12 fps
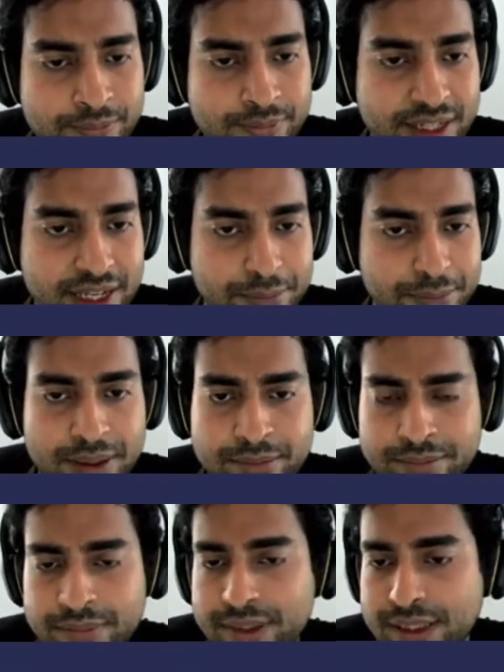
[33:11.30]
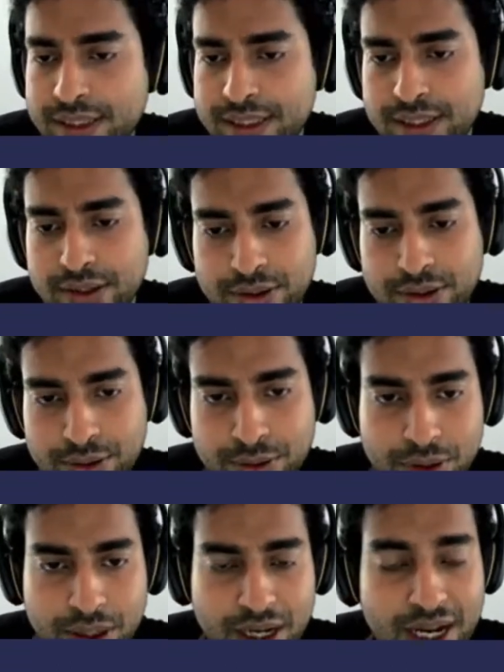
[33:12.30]
Yeah.
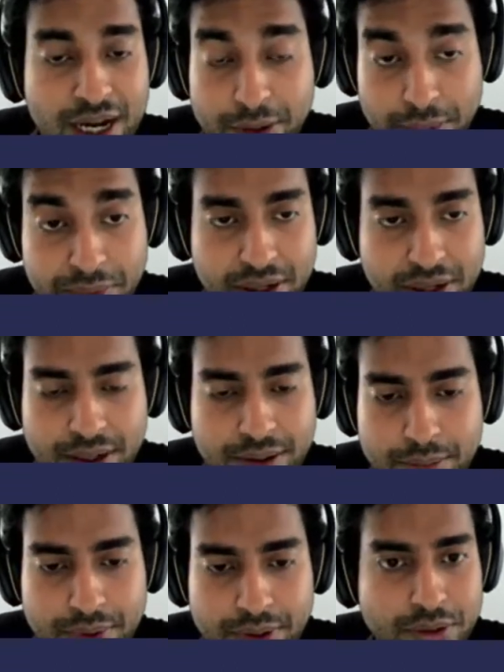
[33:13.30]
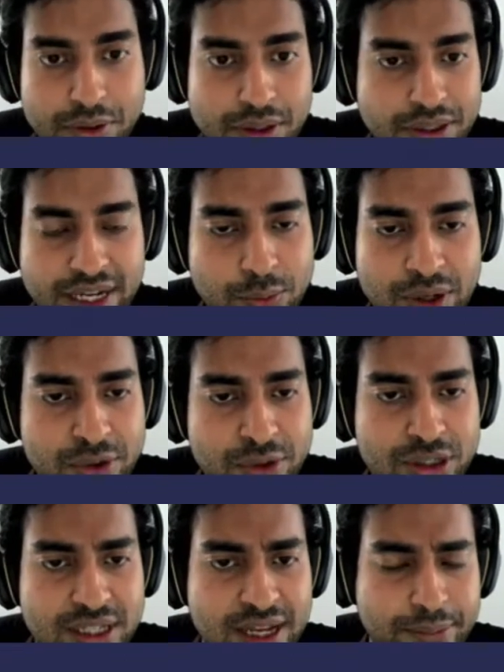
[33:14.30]
So, like one more
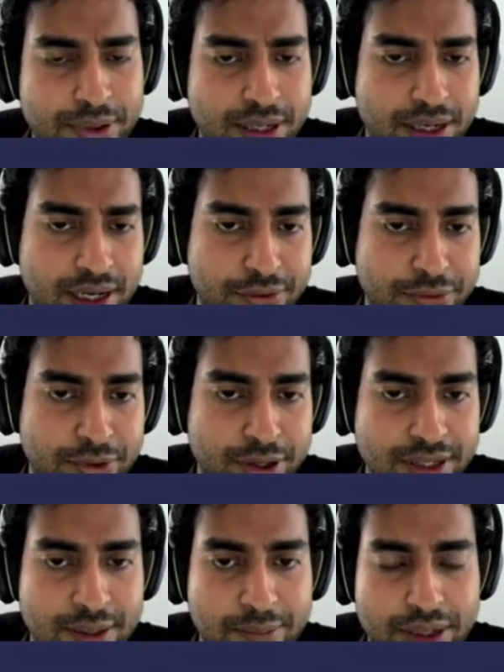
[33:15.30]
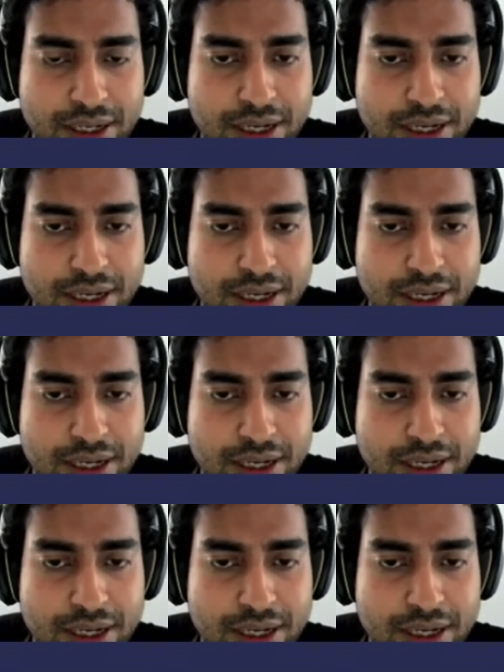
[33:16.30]
step for them